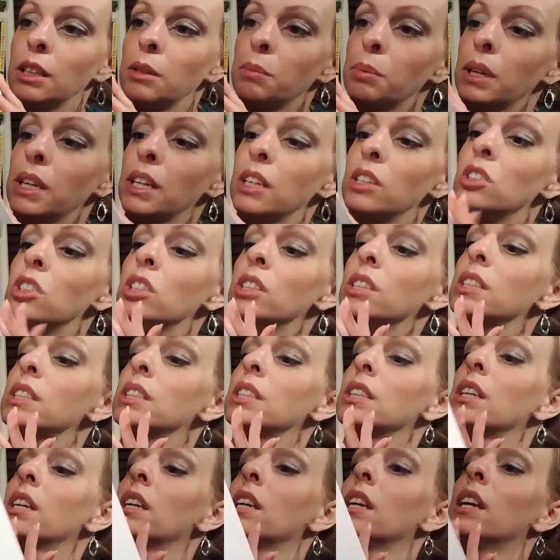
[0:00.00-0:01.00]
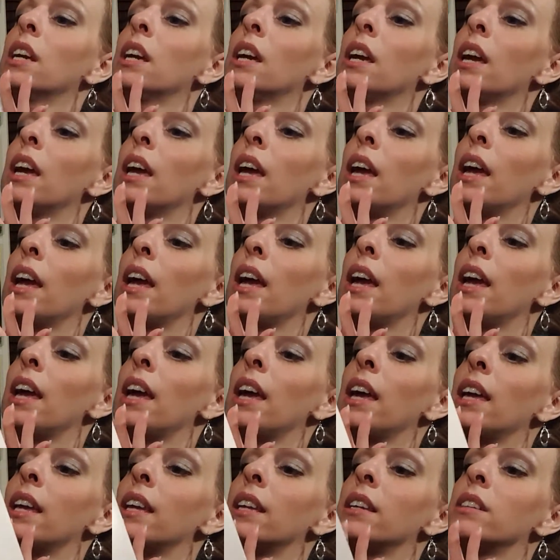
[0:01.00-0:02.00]
the pages,
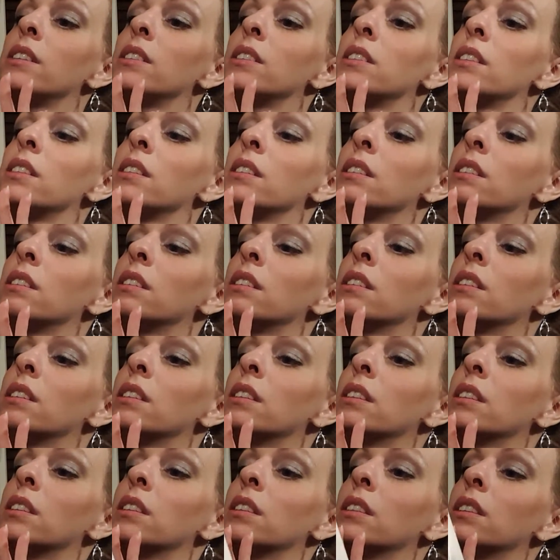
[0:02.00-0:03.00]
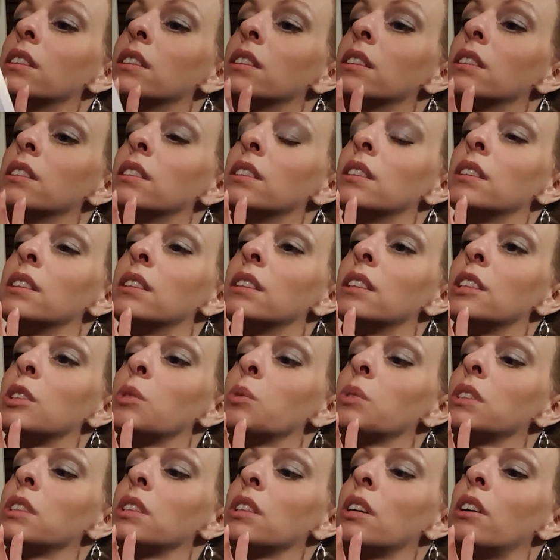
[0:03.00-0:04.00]
and this
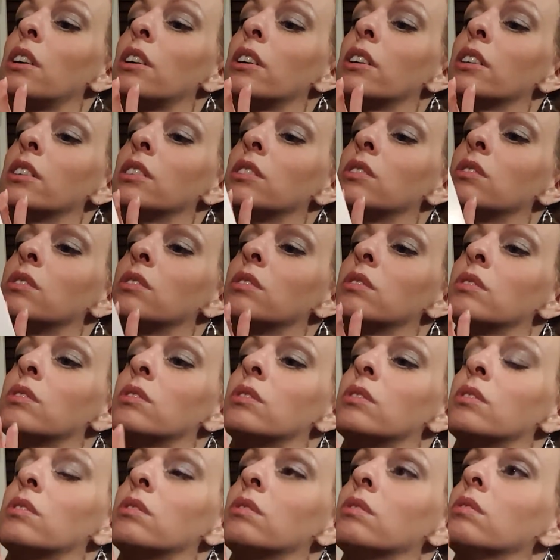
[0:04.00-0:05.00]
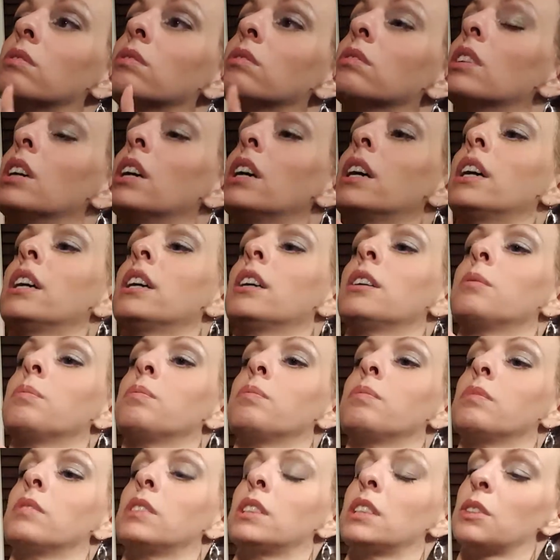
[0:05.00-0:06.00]
one's art and
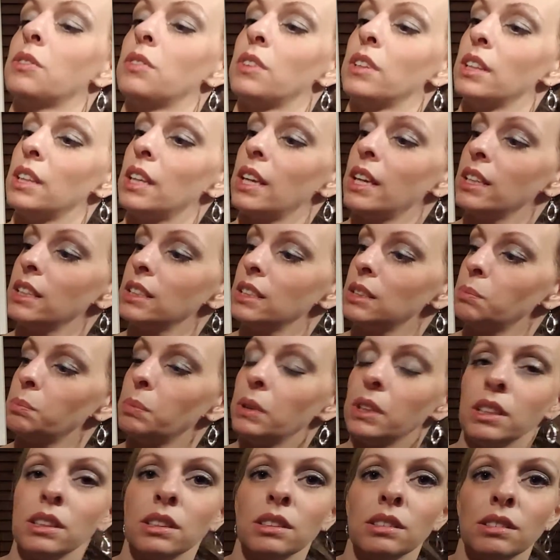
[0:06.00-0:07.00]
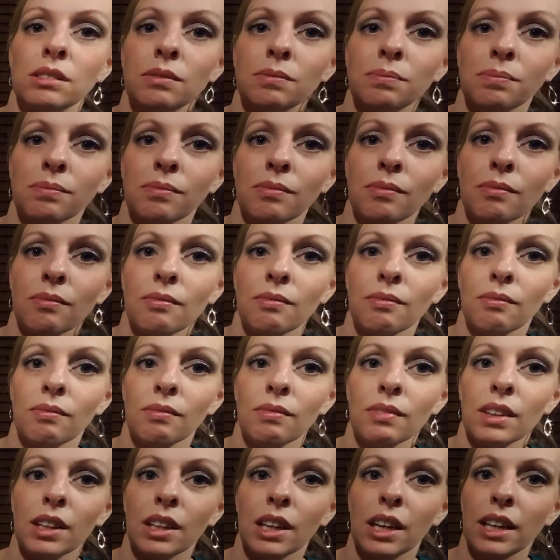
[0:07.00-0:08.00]
different things, but
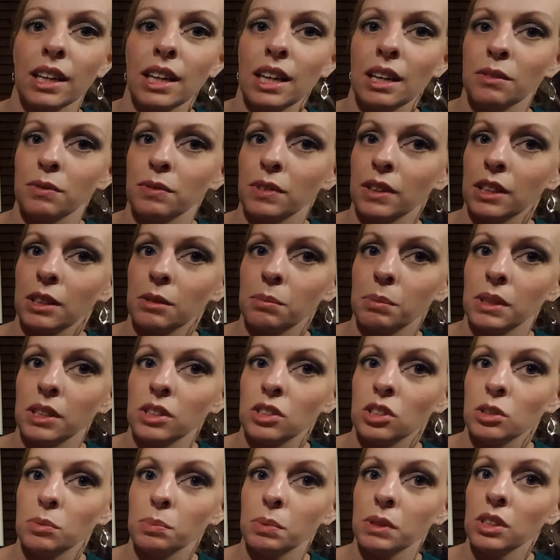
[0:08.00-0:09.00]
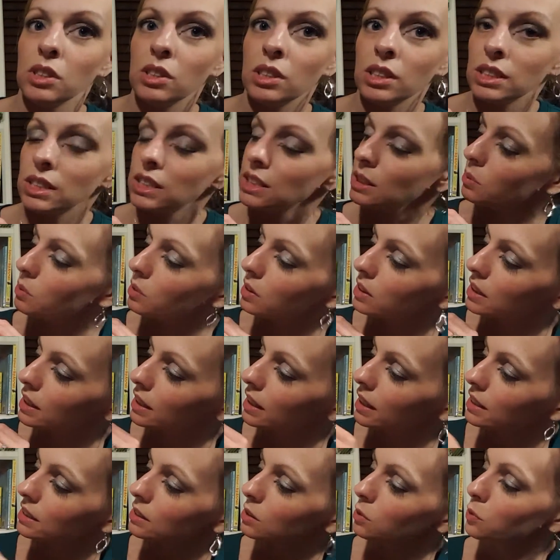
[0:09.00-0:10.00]
I can't find the pages, but you can see where they
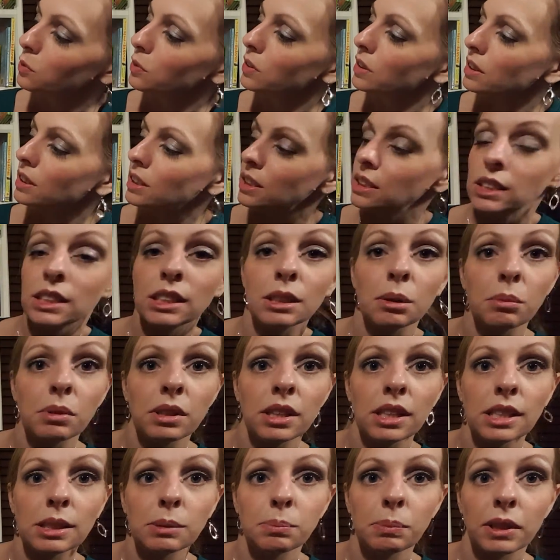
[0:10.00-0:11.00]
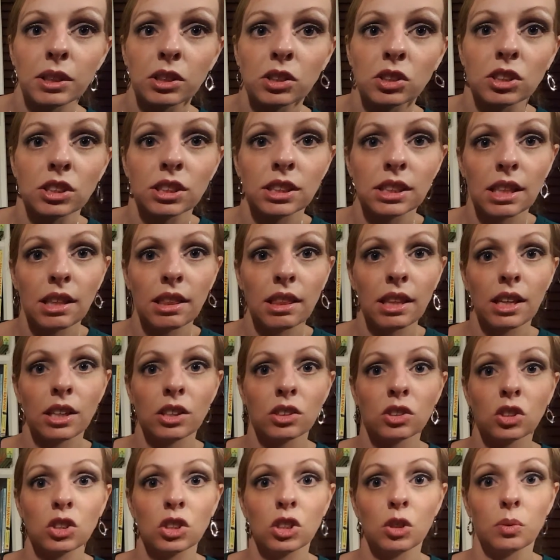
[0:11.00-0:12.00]
get to fill in some of these pictures and
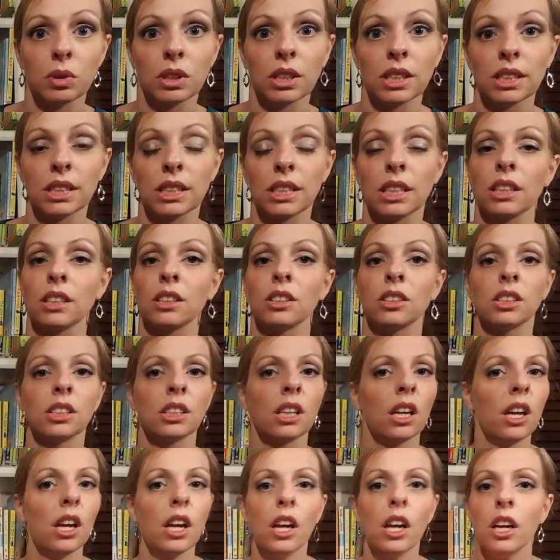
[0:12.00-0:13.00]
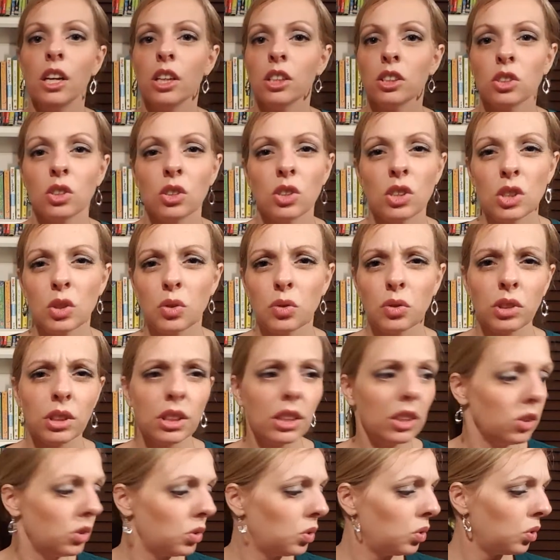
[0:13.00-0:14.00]
things too with the stickers. So just
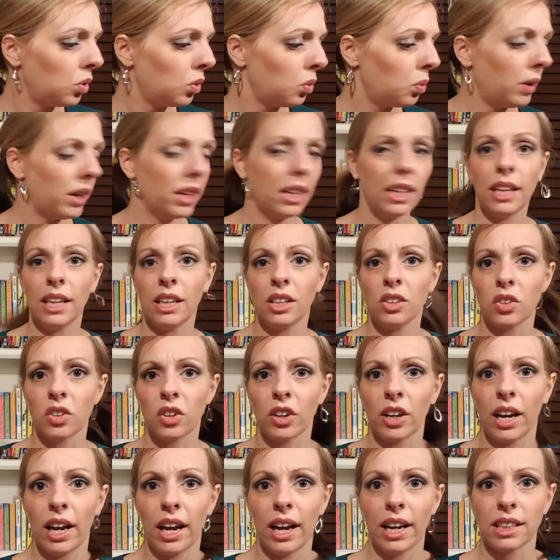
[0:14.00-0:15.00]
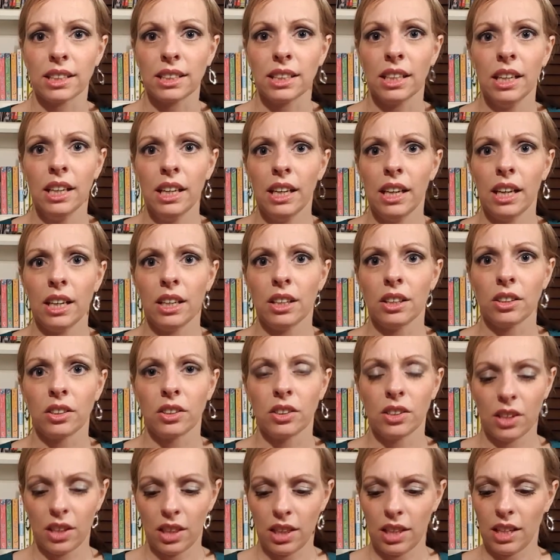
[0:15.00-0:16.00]
really cool way to interact and
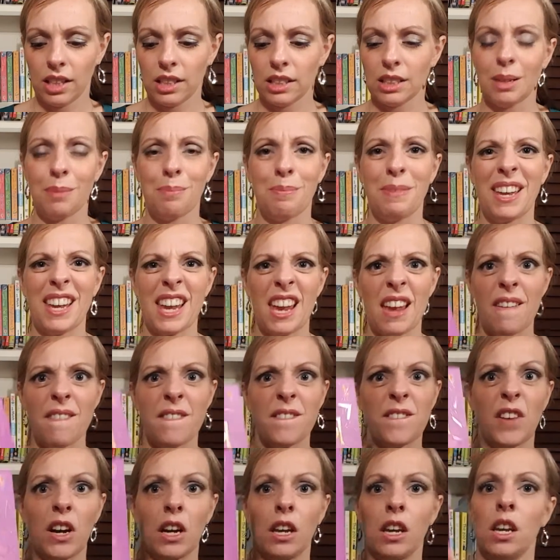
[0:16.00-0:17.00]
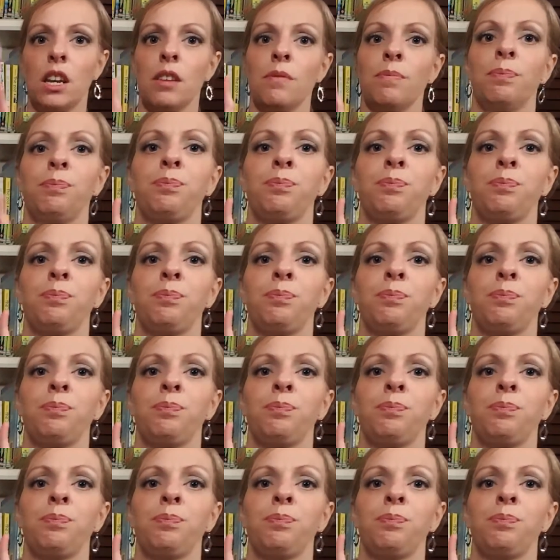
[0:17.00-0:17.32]
learn things and make it fun.